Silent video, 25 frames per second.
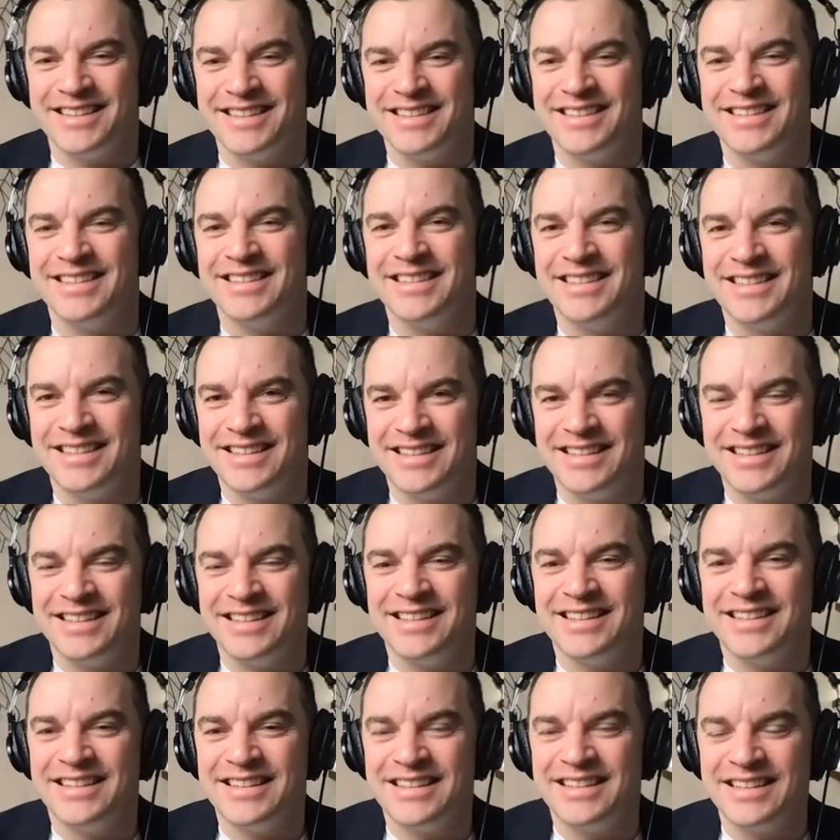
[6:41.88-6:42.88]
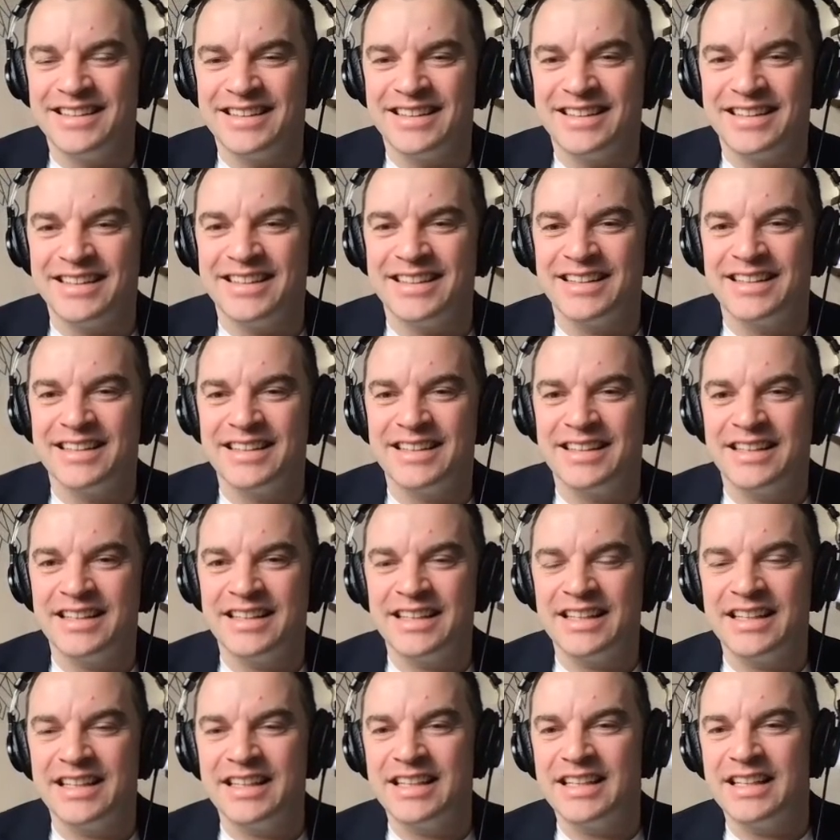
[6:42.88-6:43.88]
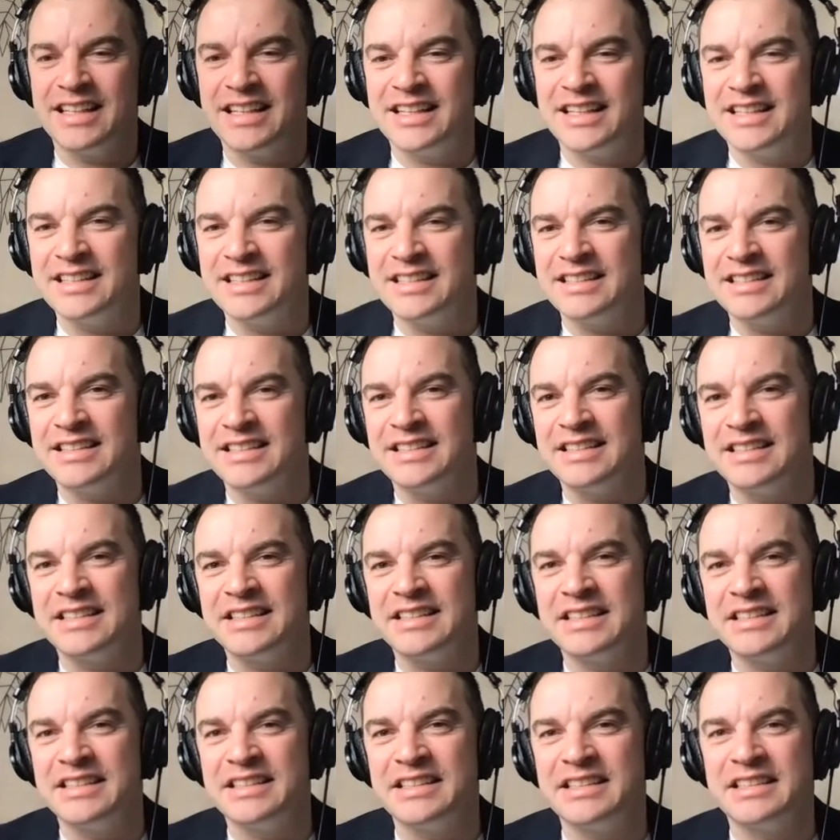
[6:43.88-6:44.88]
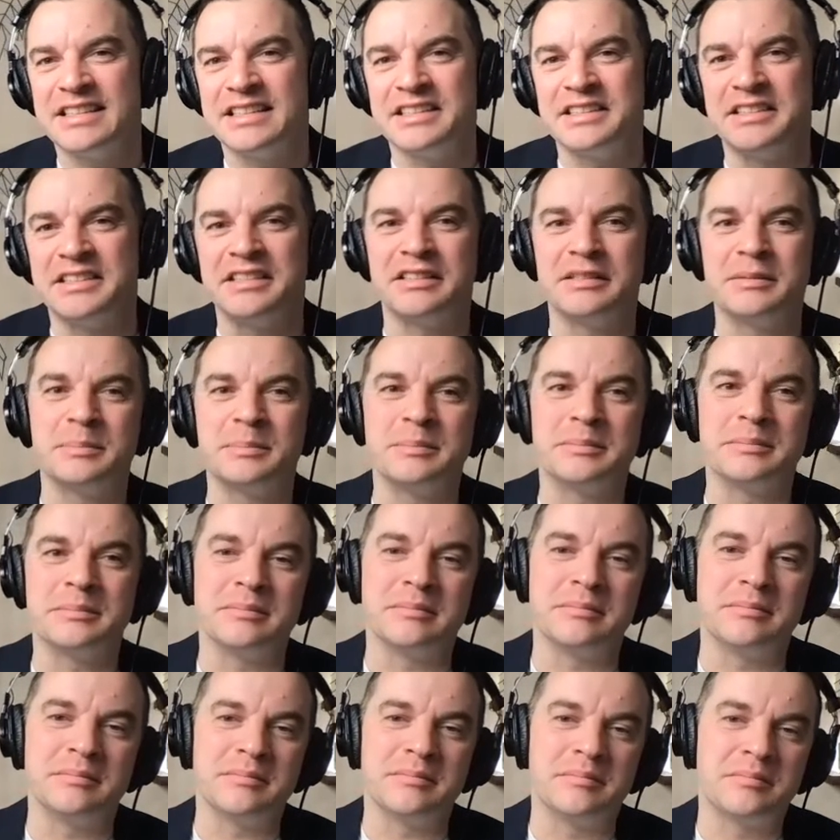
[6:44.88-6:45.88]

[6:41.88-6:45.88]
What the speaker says: (silent)